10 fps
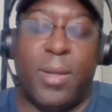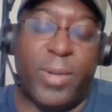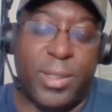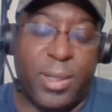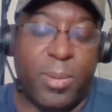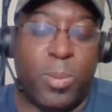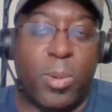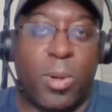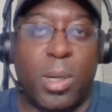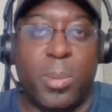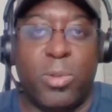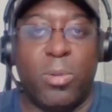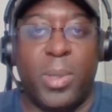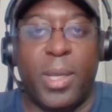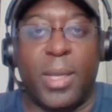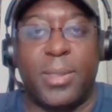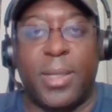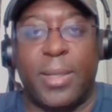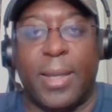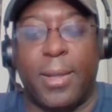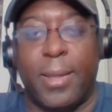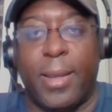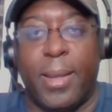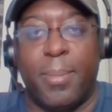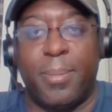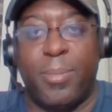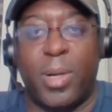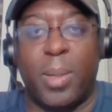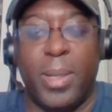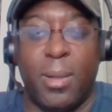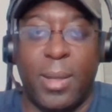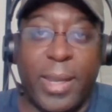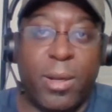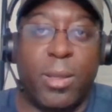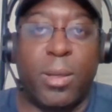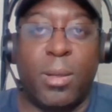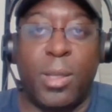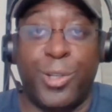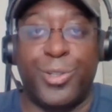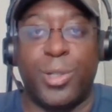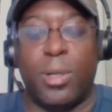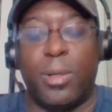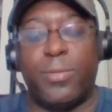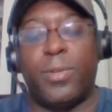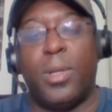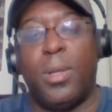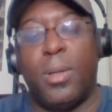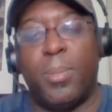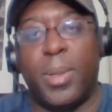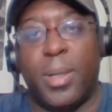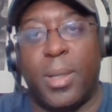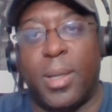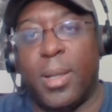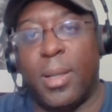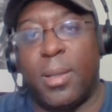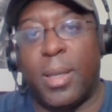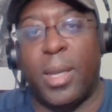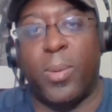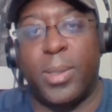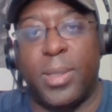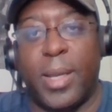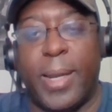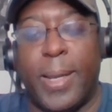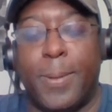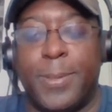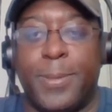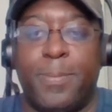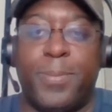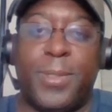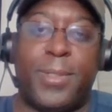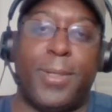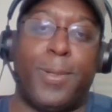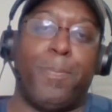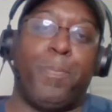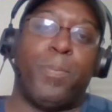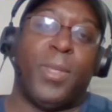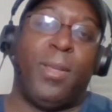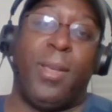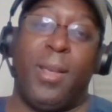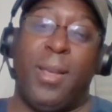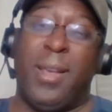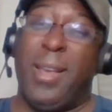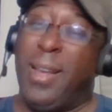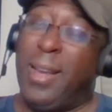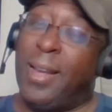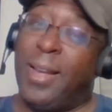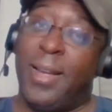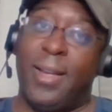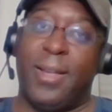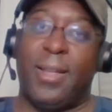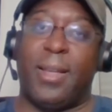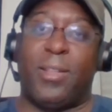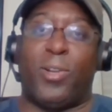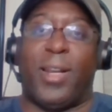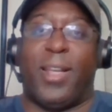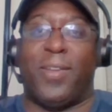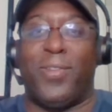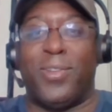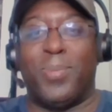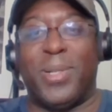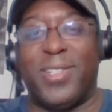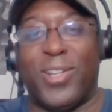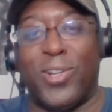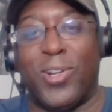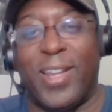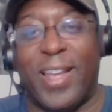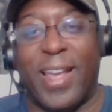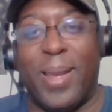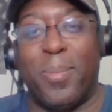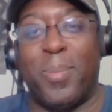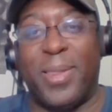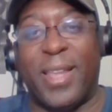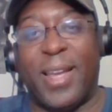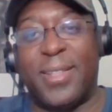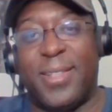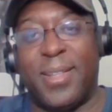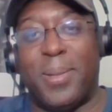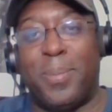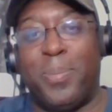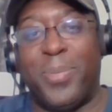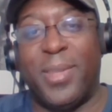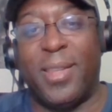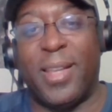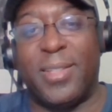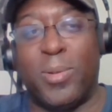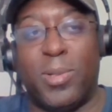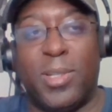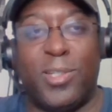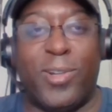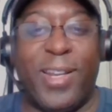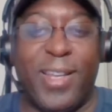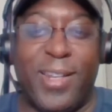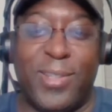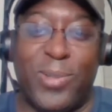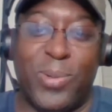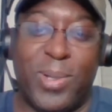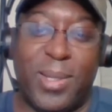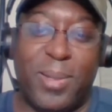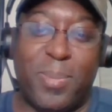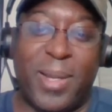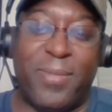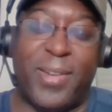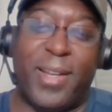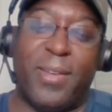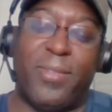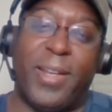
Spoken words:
Eventually, it caught up to him, and he got sent out of the game, probably later than he should have. But anyways, he got out. So I try to give you as much as I could on the game, but that's it. We're just trying to get into my five